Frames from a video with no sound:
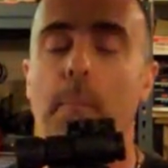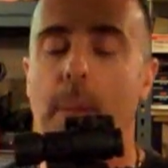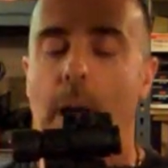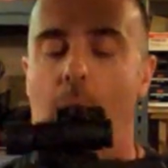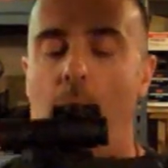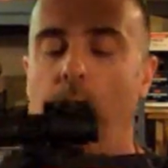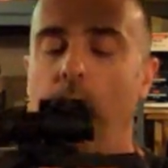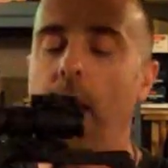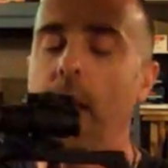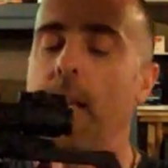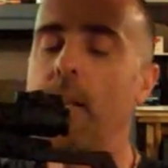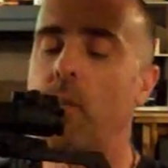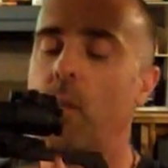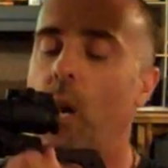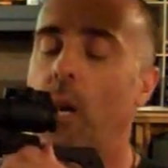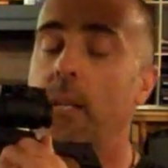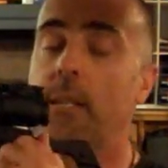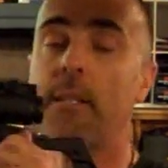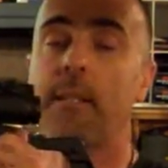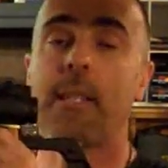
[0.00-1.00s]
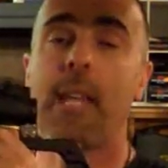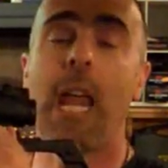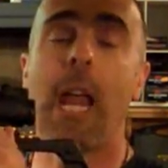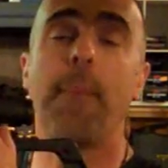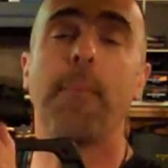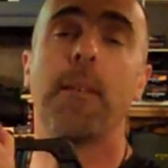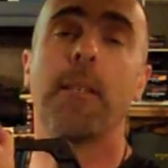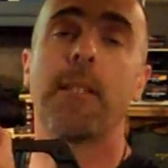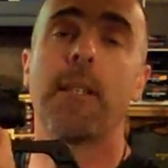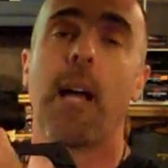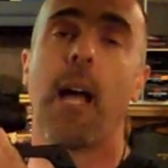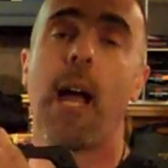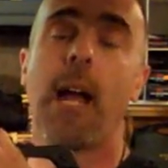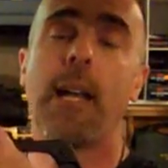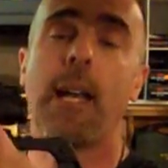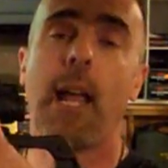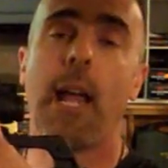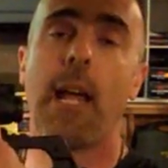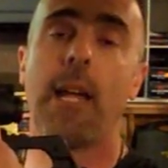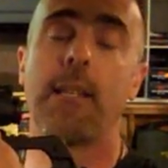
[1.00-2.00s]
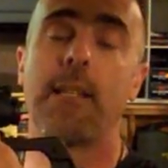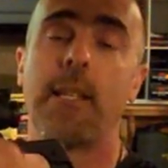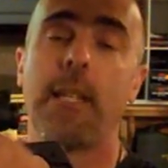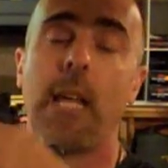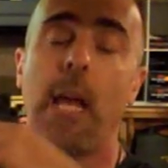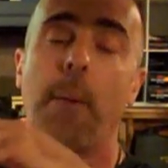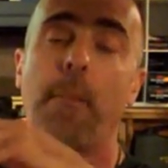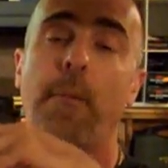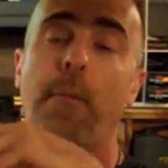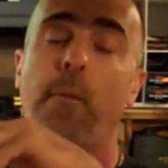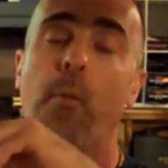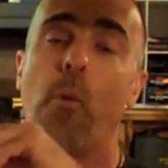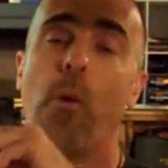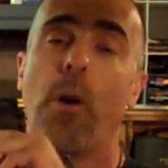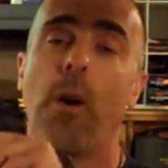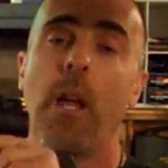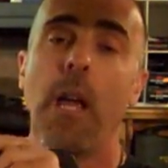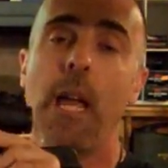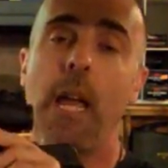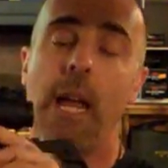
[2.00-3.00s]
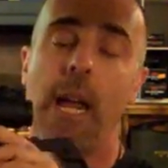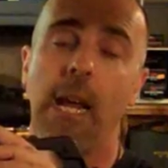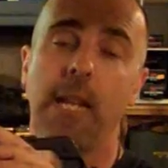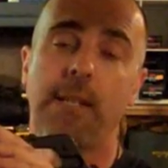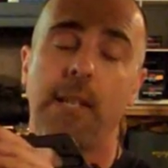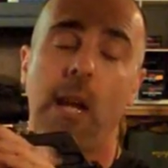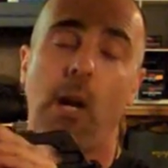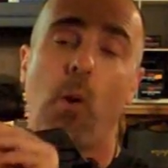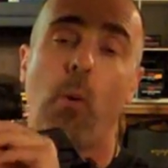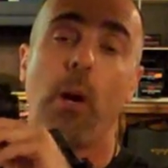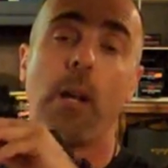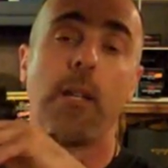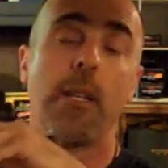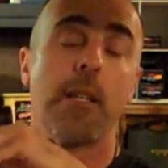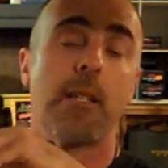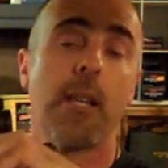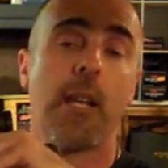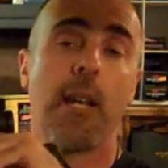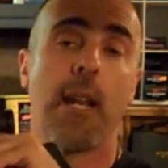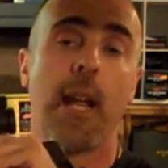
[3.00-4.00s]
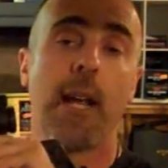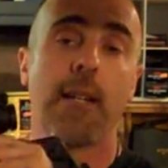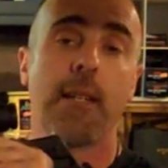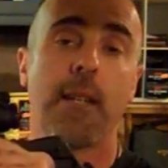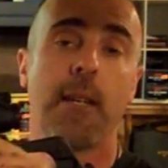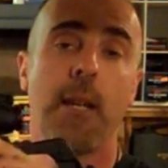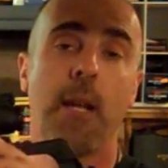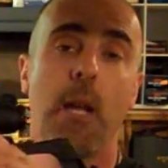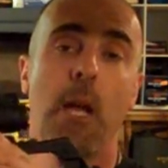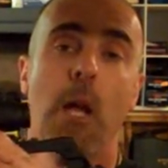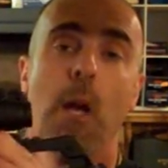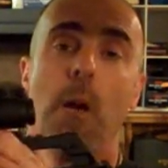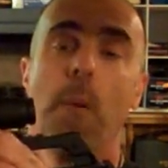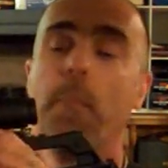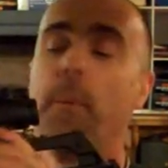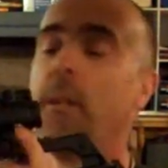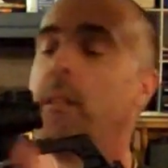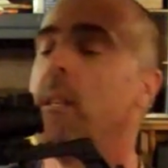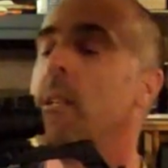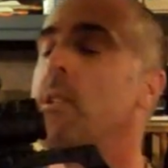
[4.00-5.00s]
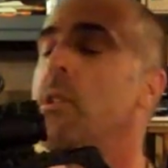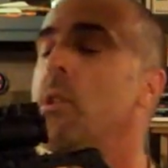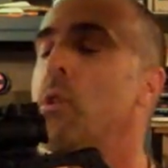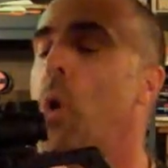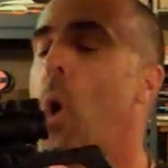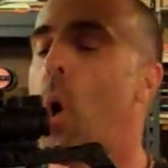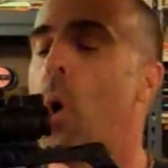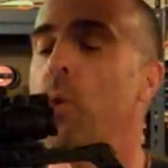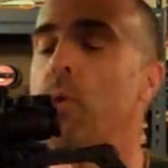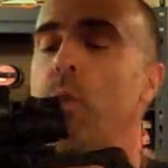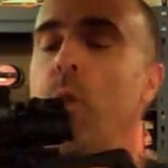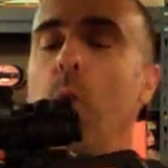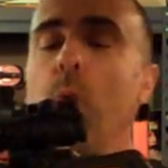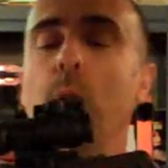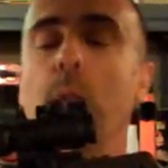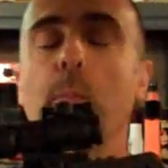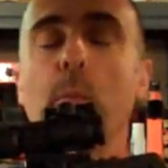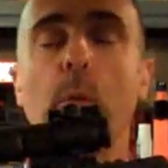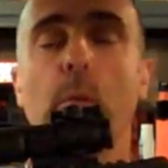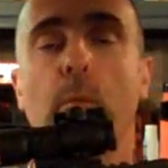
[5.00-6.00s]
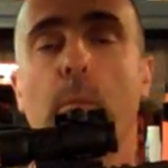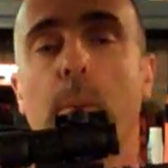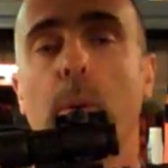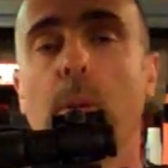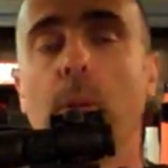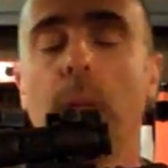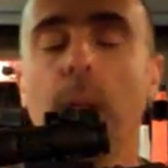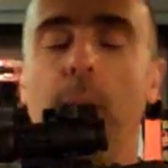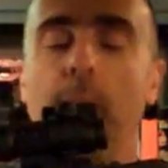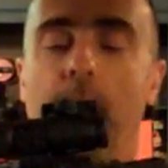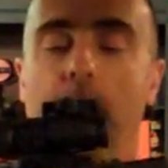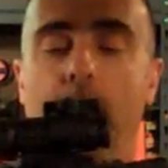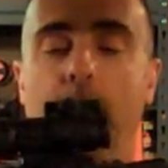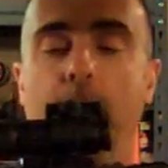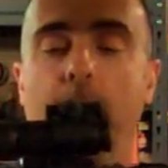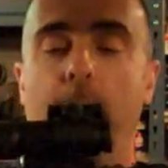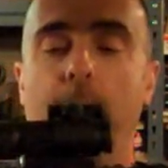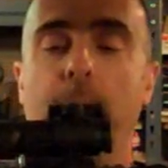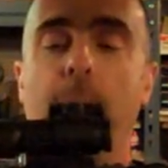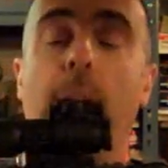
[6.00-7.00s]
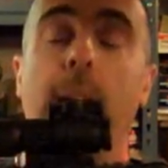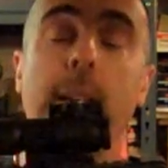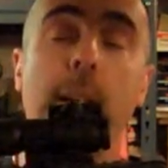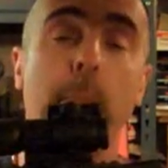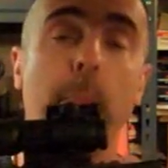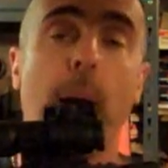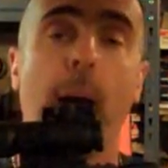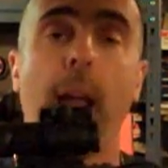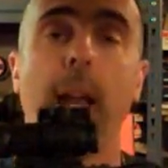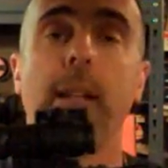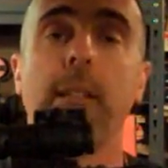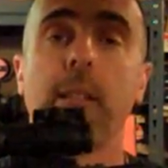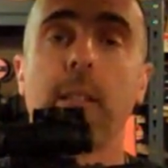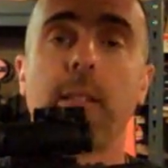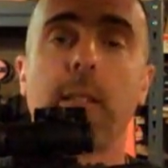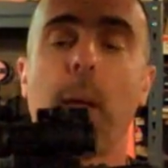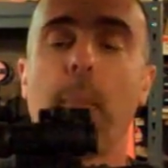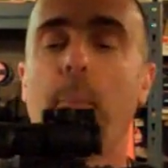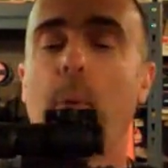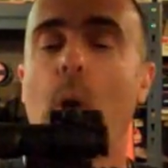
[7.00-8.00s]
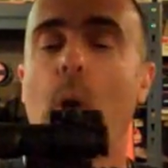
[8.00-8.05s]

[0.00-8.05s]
mount. It's the same design as the M4. It's that quick disconnect, but this is also removable, and I did buy it as a separate